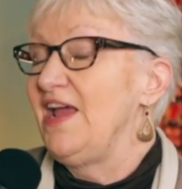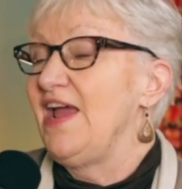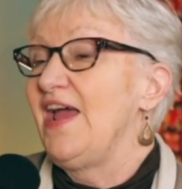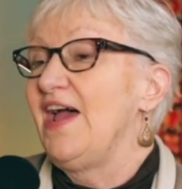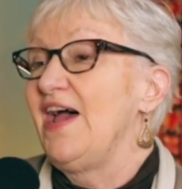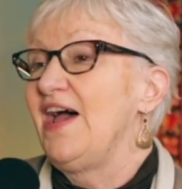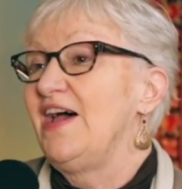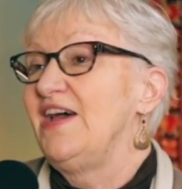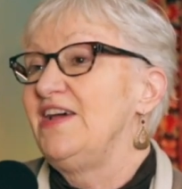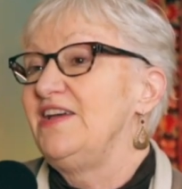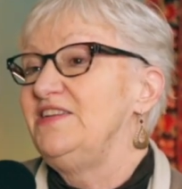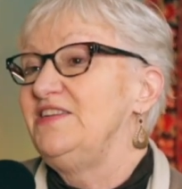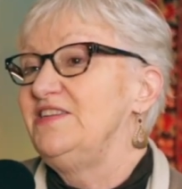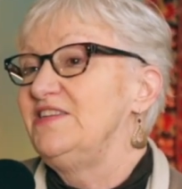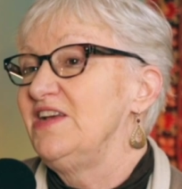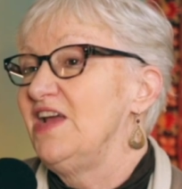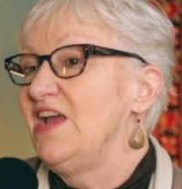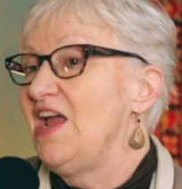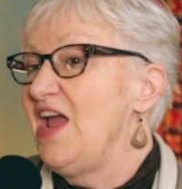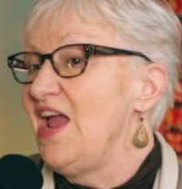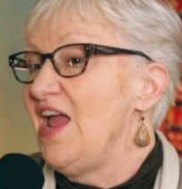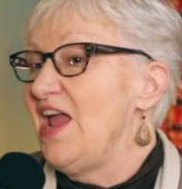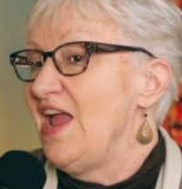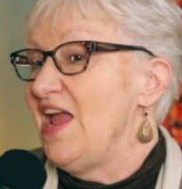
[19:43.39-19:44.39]
And
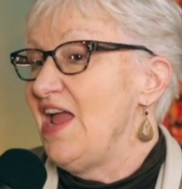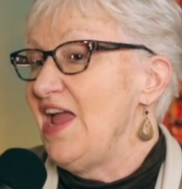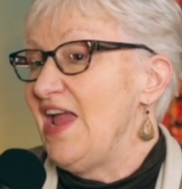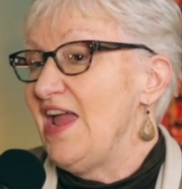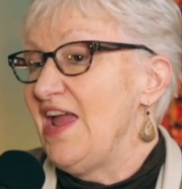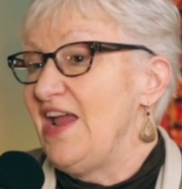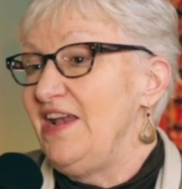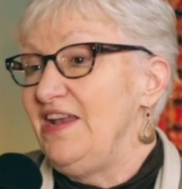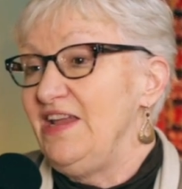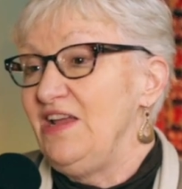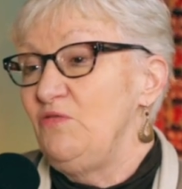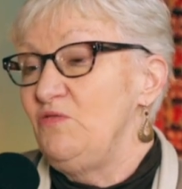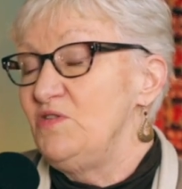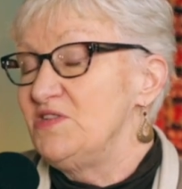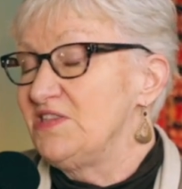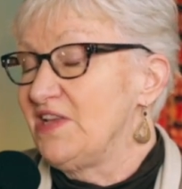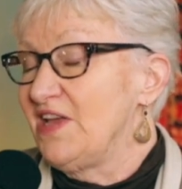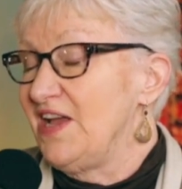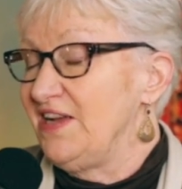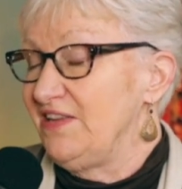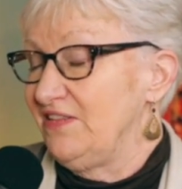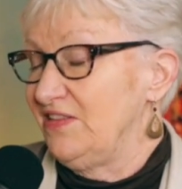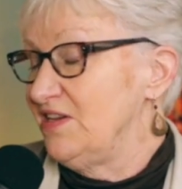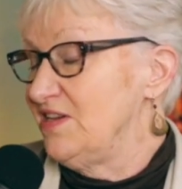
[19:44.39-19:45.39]
and it was
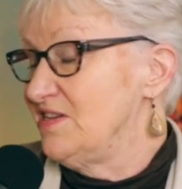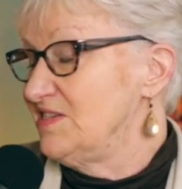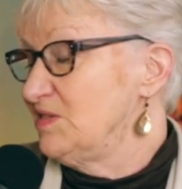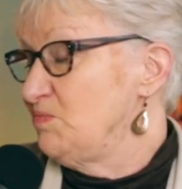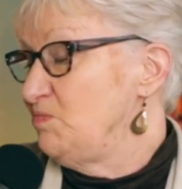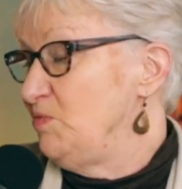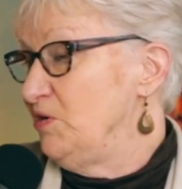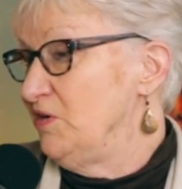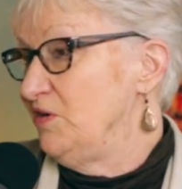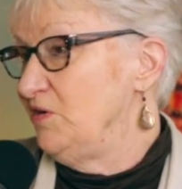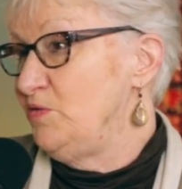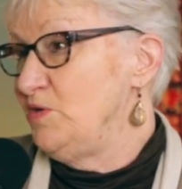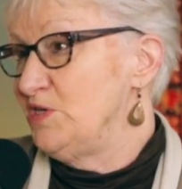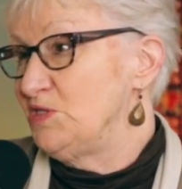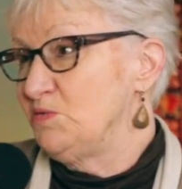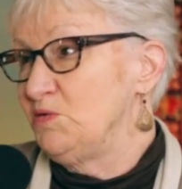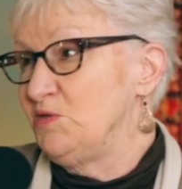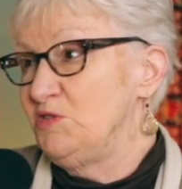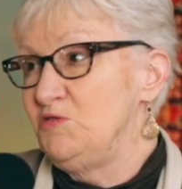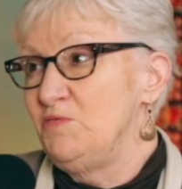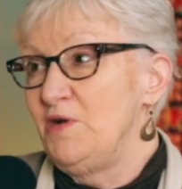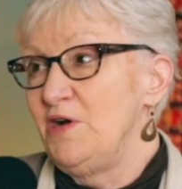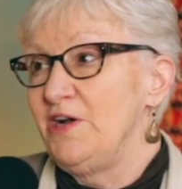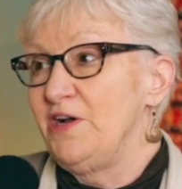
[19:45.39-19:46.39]
like the spirit
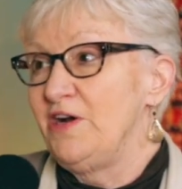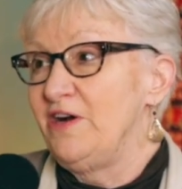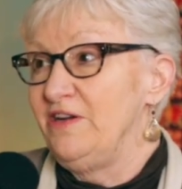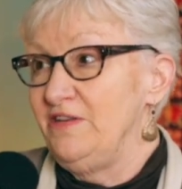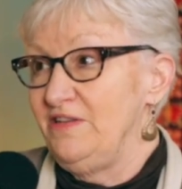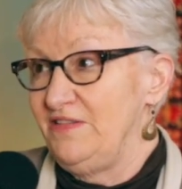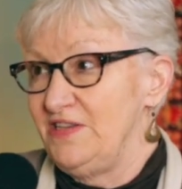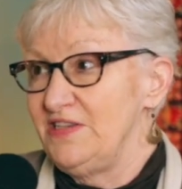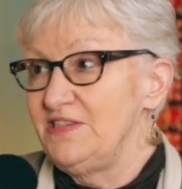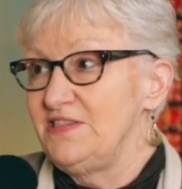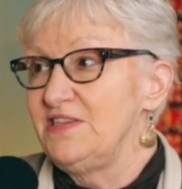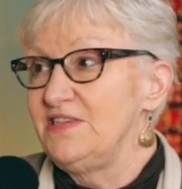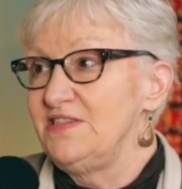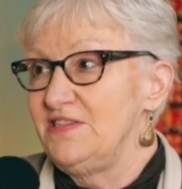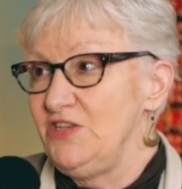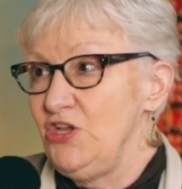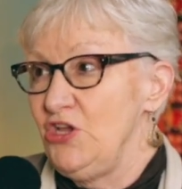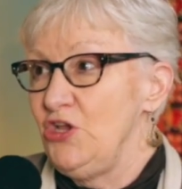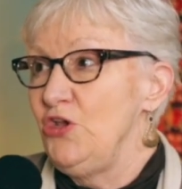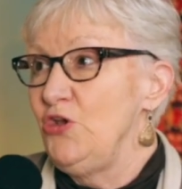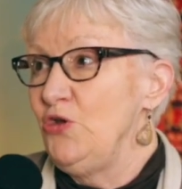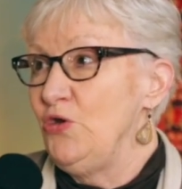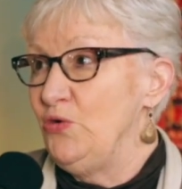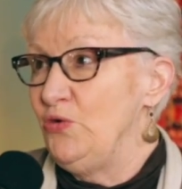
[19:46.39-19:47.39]
whispered to my heart, "This is
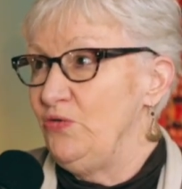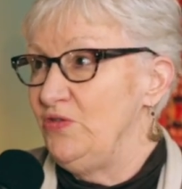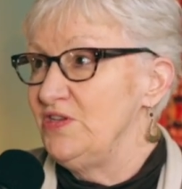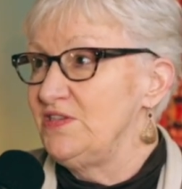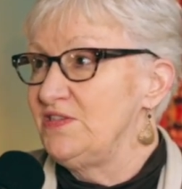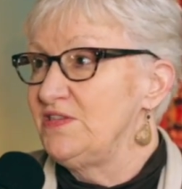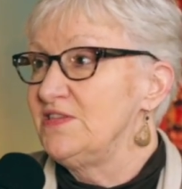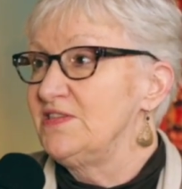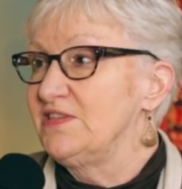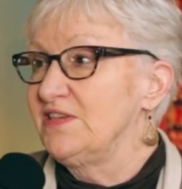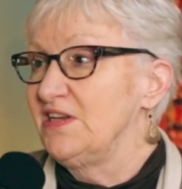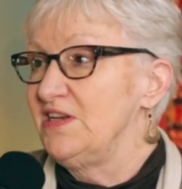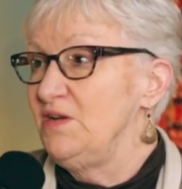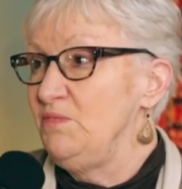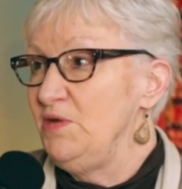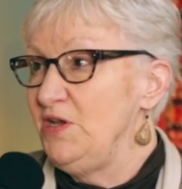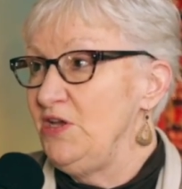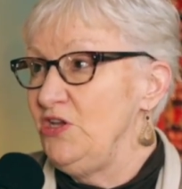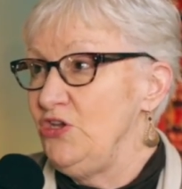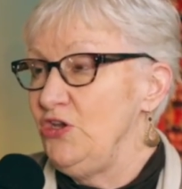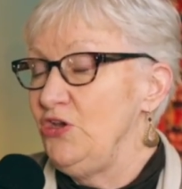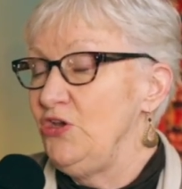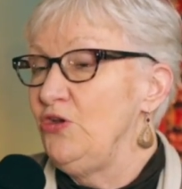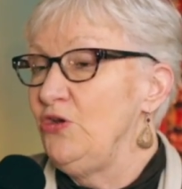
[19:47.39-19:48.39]
you. This is going right. to
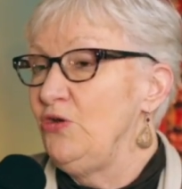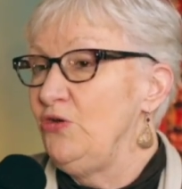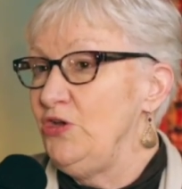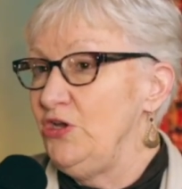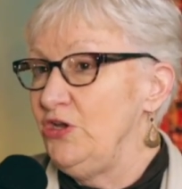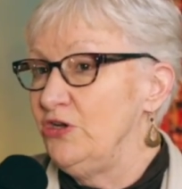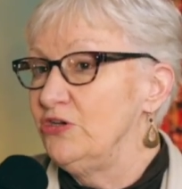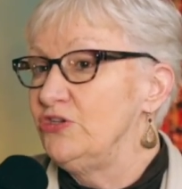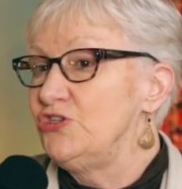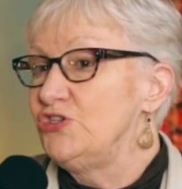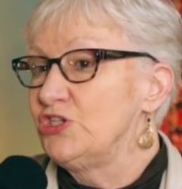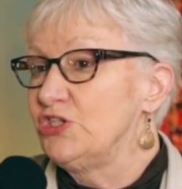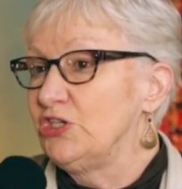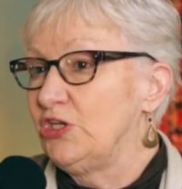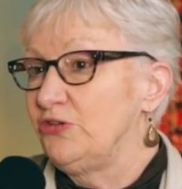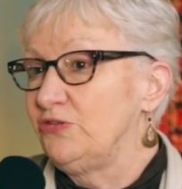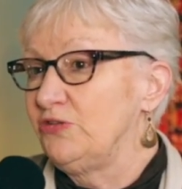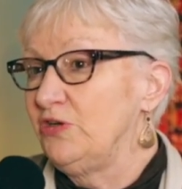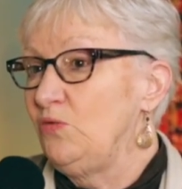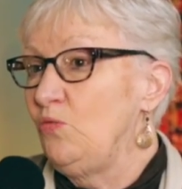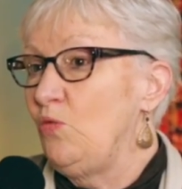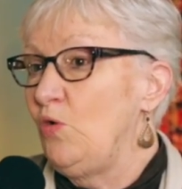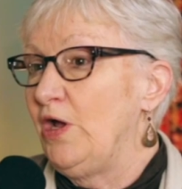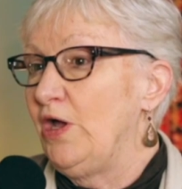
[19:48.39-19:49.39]
be you. Your
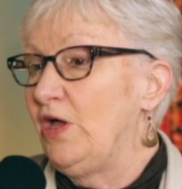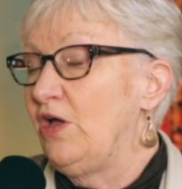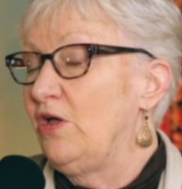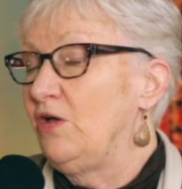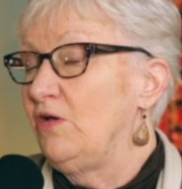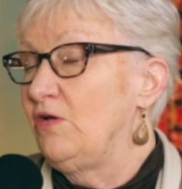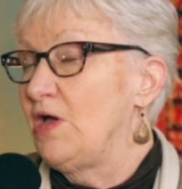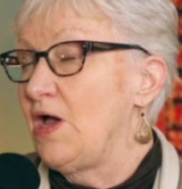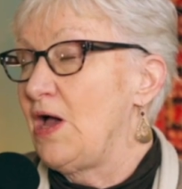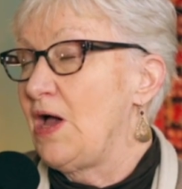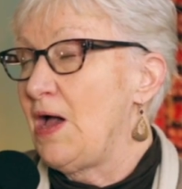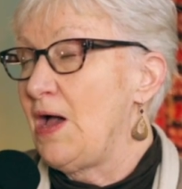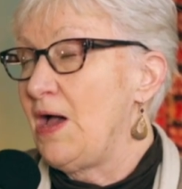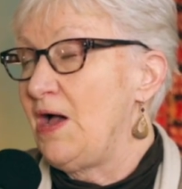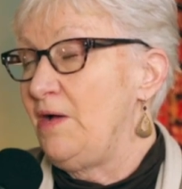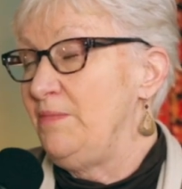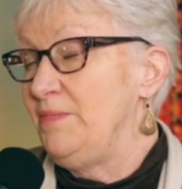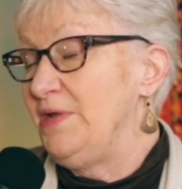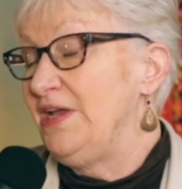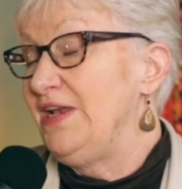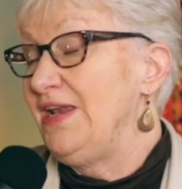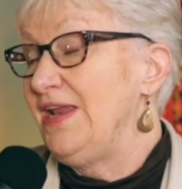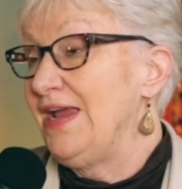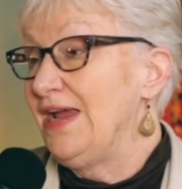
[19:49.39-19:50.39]
children will
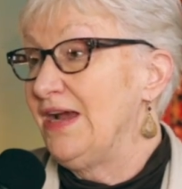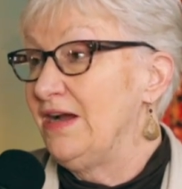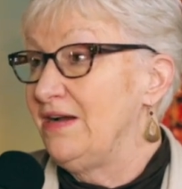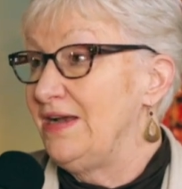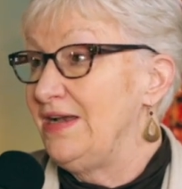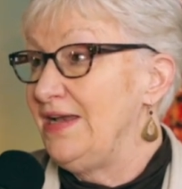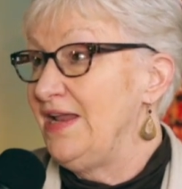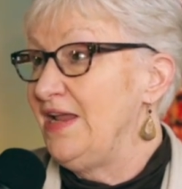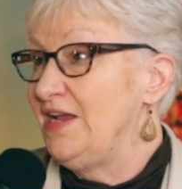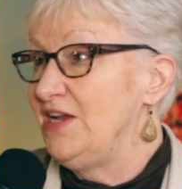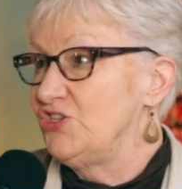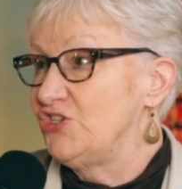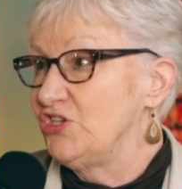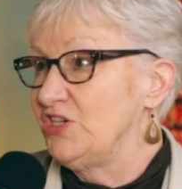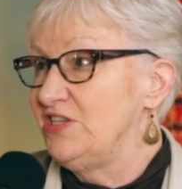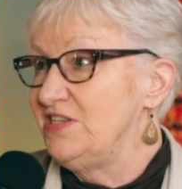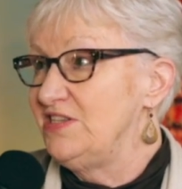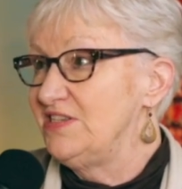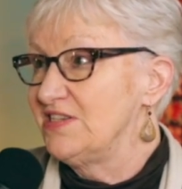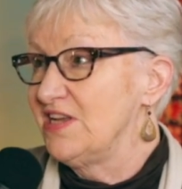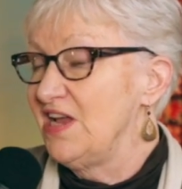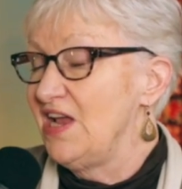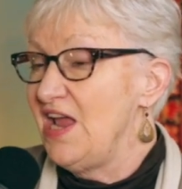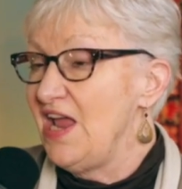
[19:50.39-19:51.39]
um, inherit
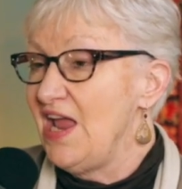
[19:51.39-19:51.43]
nations,